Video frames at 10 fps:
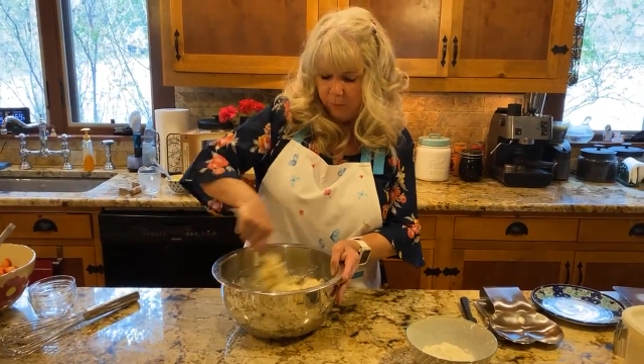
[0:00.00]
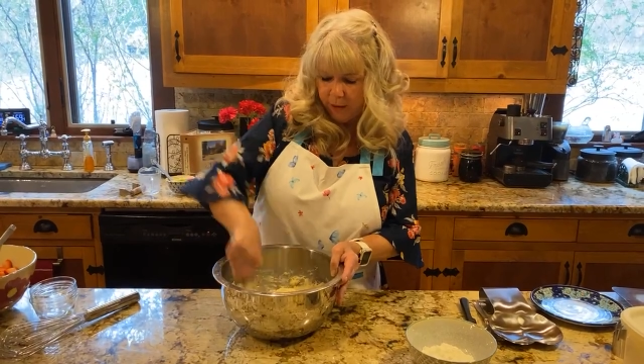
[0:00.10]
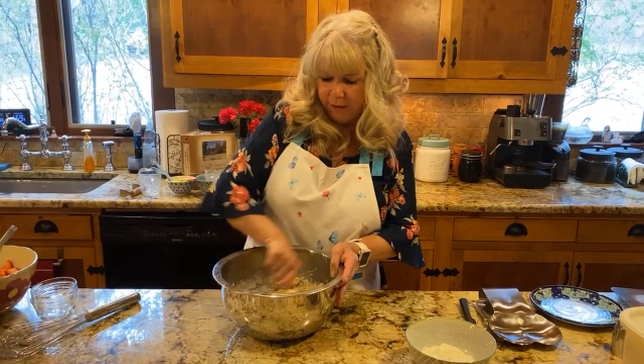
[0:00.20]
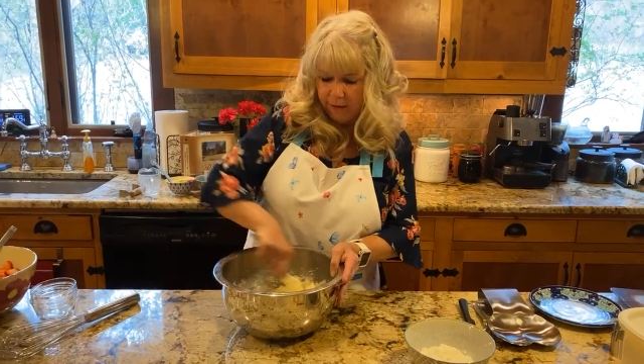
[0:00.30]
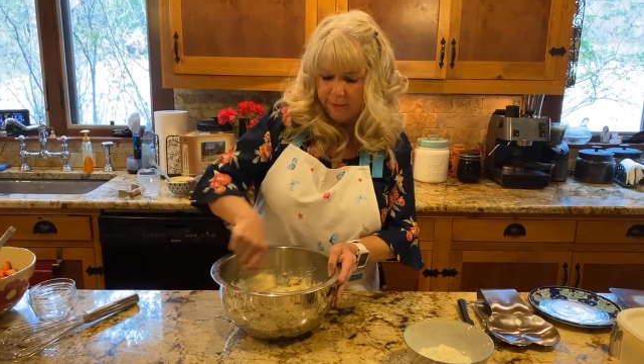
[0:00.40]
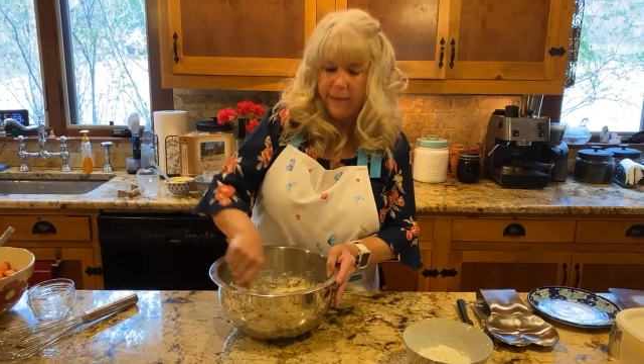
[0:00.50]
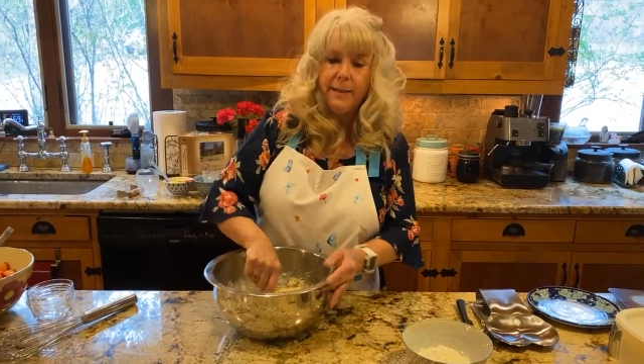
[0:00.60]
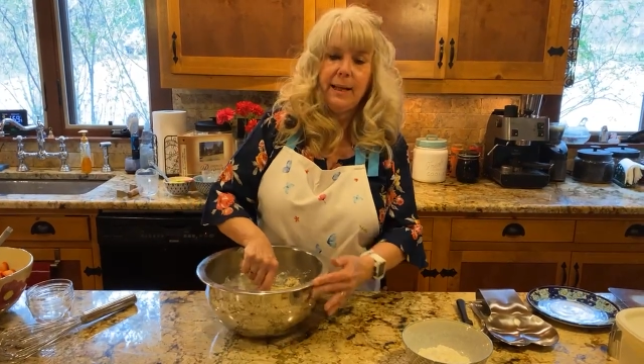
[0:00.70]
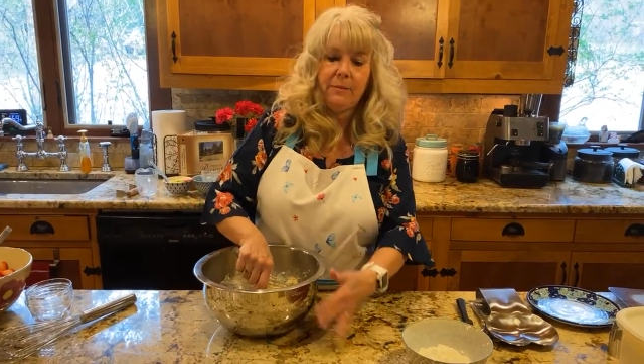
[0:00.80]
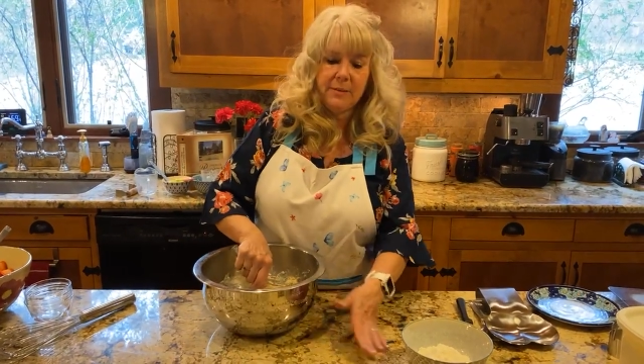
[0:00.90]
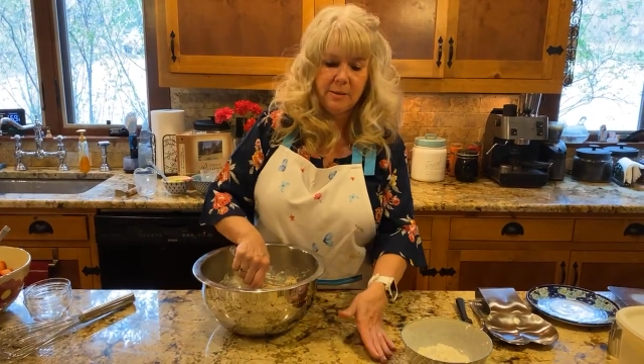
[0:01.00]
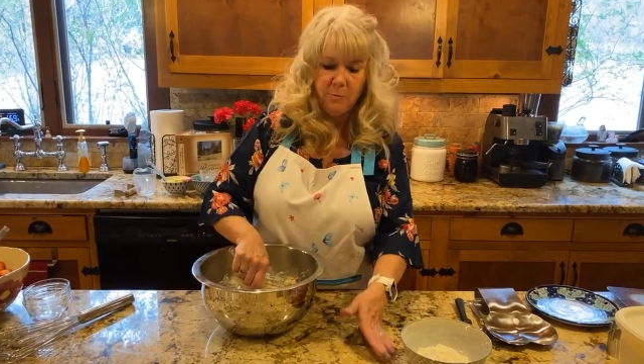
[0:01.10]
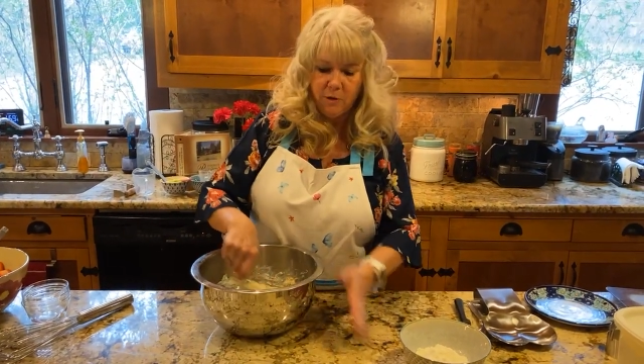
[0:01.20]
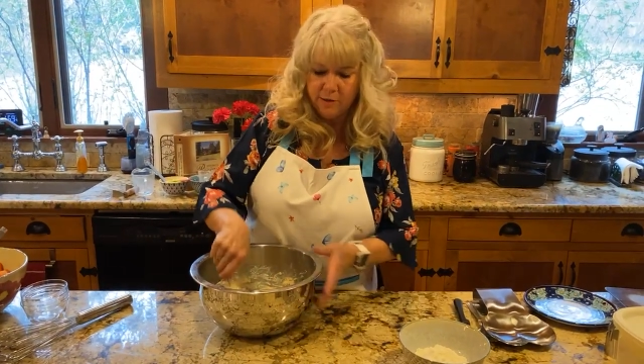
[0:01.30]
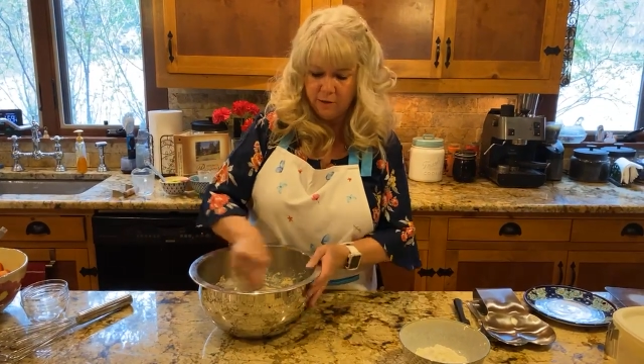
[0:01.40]
because I didn't have a
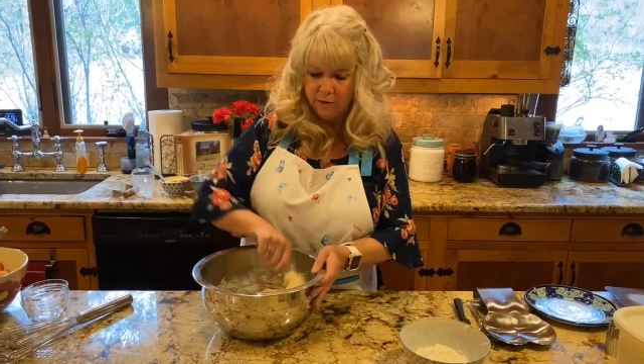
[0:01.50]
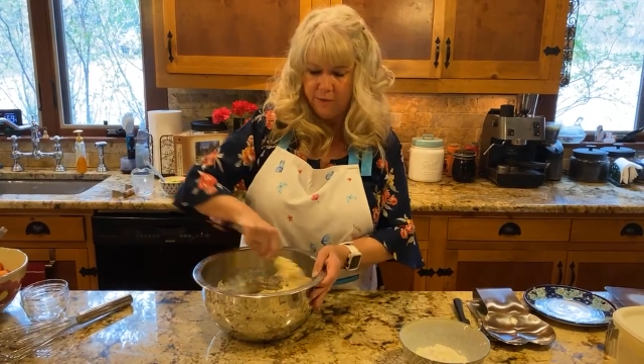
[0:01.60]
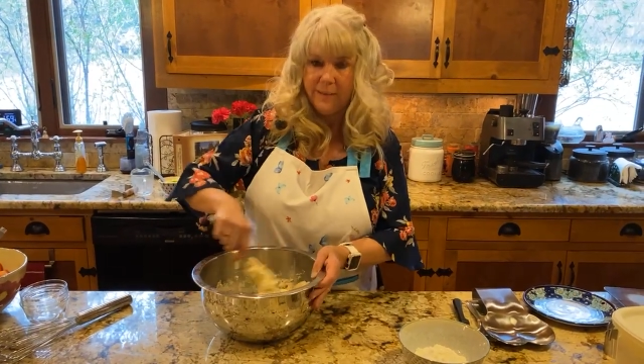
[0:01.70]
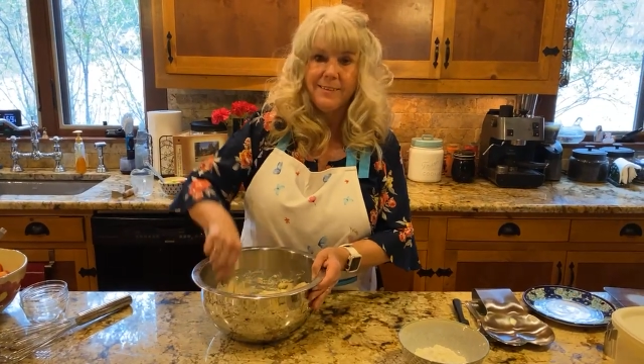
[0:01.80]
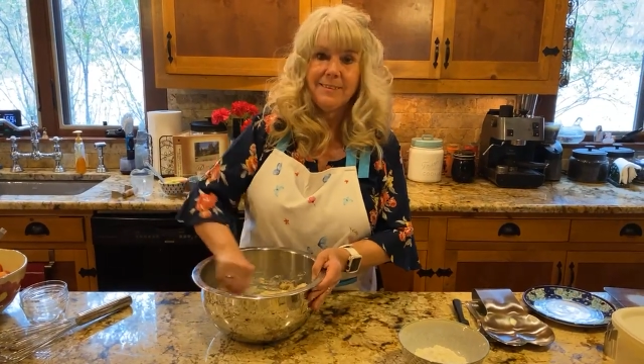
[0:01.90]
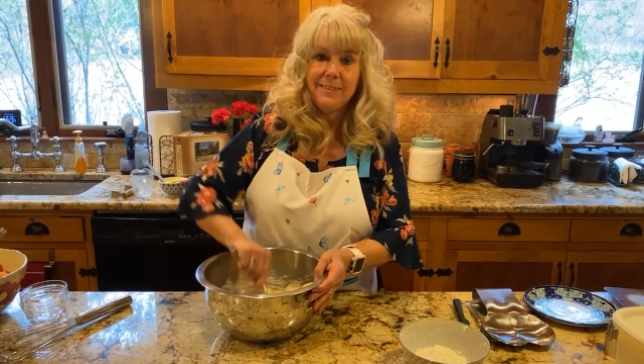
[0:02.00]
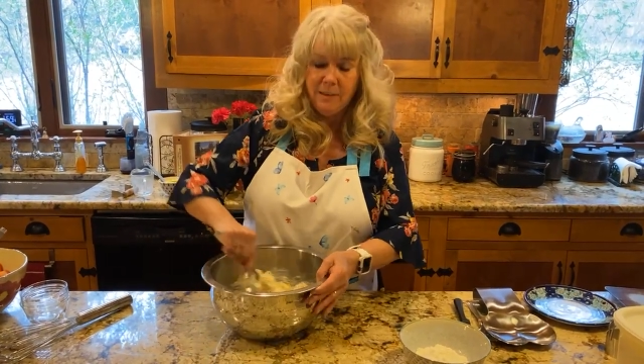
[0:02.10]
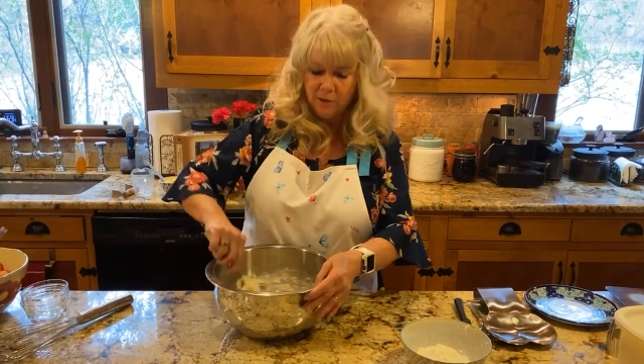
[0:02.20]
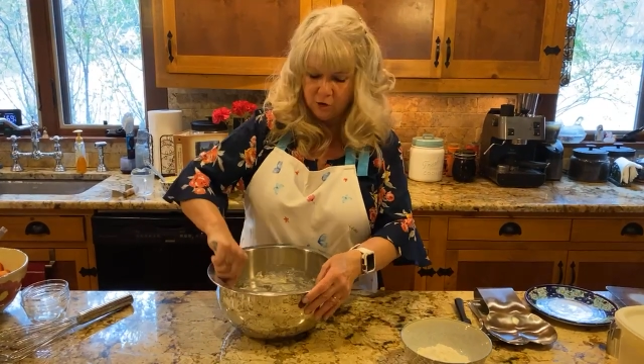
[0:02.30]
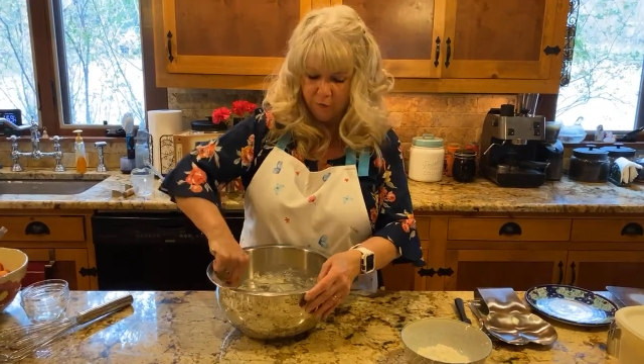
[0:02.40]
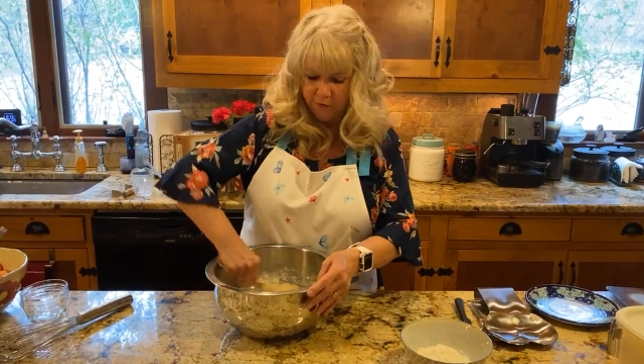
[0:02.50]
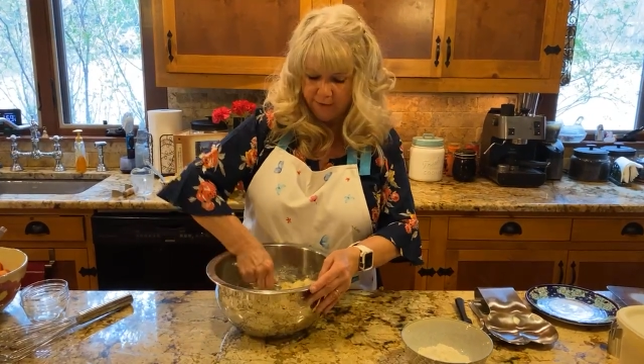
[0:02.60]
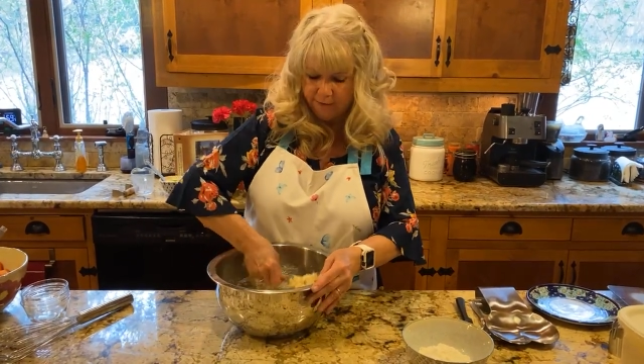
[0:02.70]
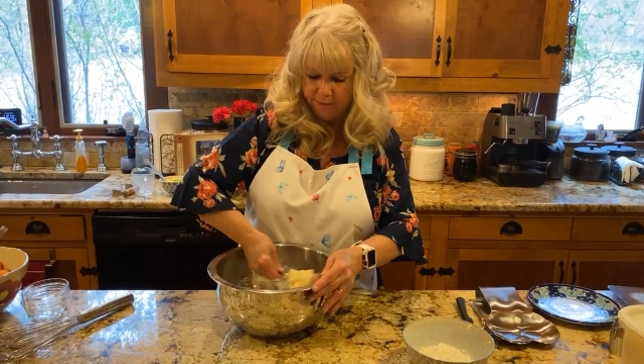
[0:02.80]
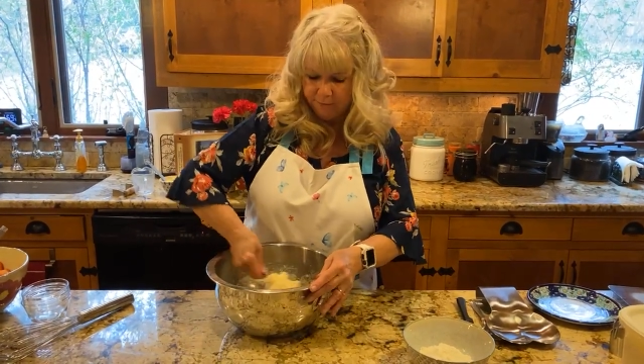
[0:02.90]
smooth service,
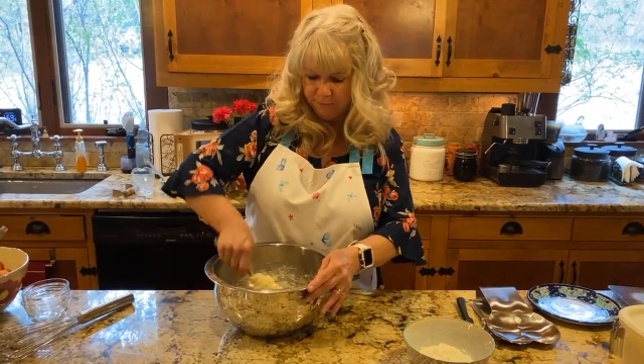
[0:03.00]
surface.